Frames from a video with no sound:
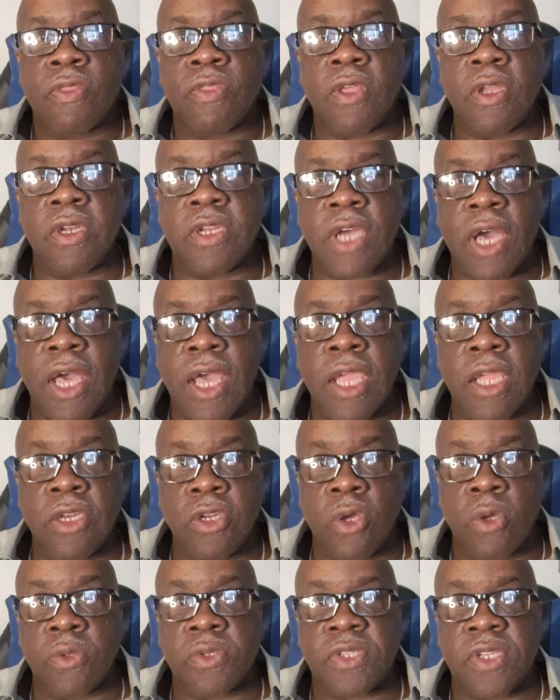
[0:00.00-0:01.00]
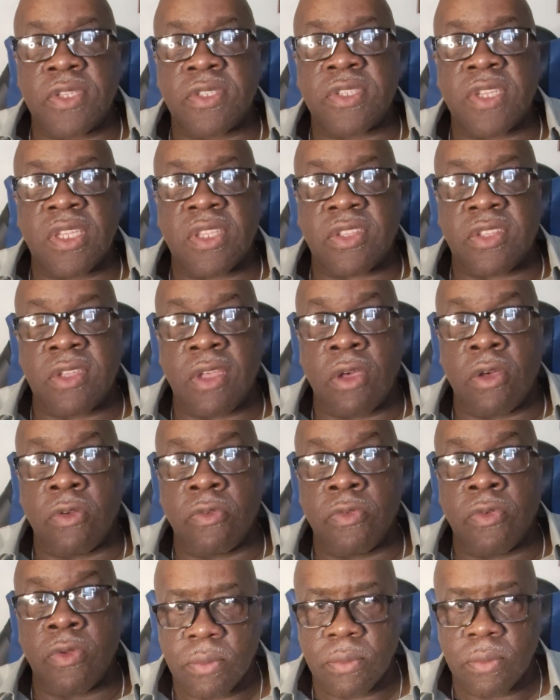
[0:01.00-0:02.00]
the diagnosis
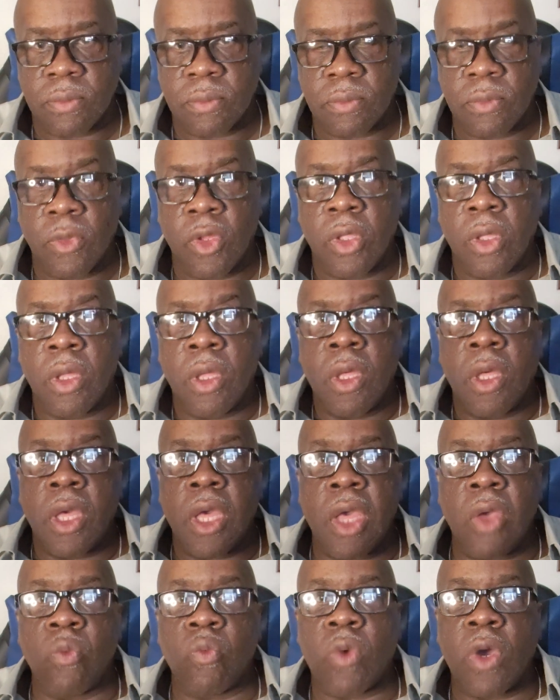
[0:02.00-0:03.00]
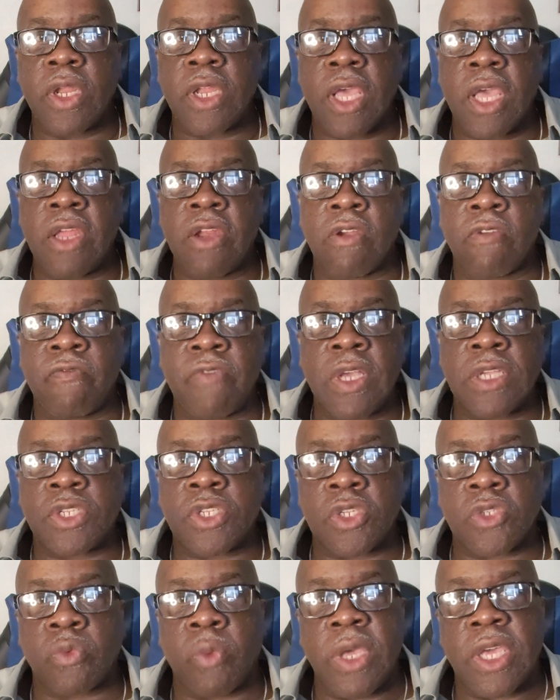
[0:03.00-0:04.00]
itself, and what
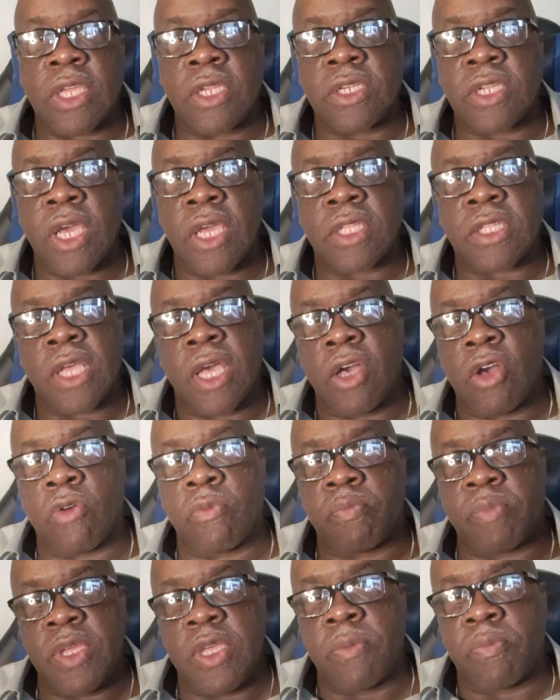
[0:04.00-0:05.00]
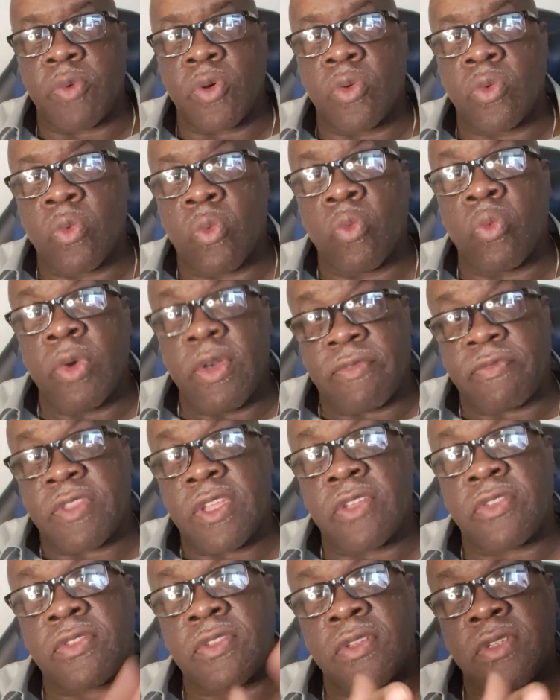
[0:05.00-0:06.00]
interventions we can take to help people with
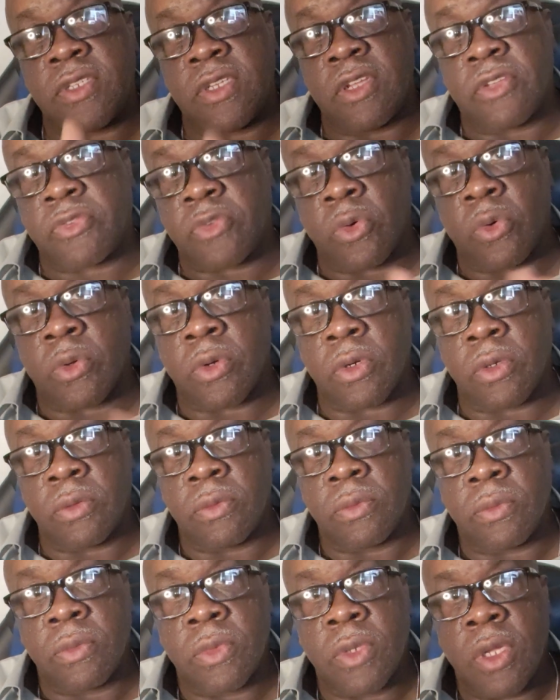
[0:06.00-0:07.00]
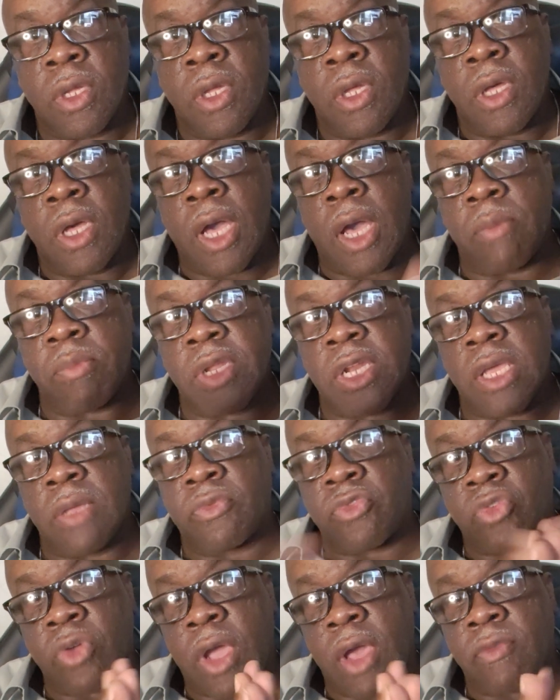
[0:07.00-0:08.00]
this disorder. Hi, my
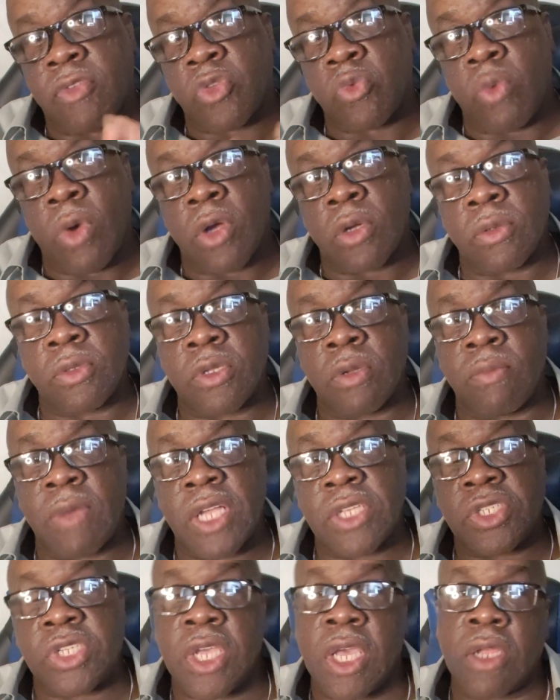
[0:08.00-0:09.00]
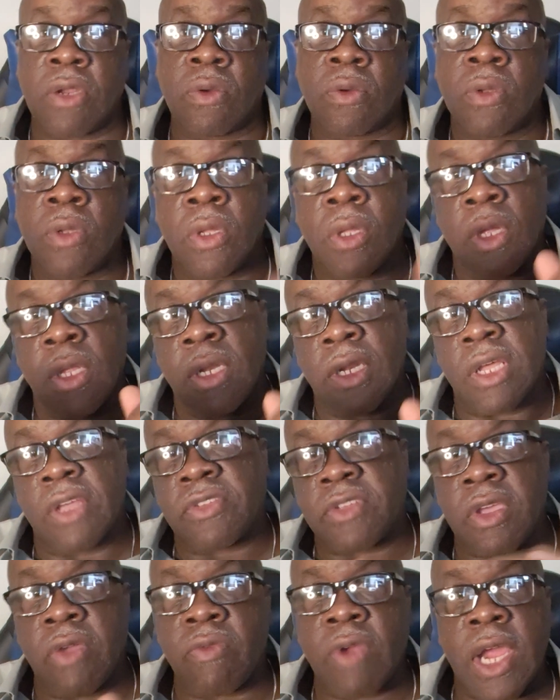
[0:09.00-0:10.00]
name's Travis. Welcome to my channel.
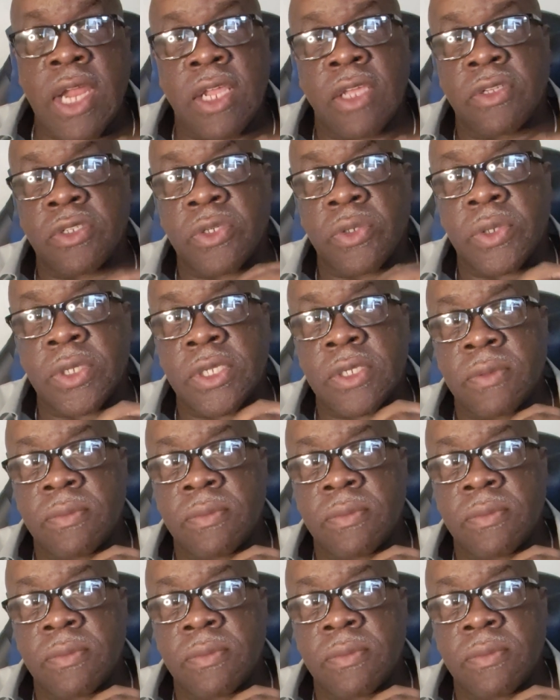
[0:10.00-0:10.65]
Let's get right into it.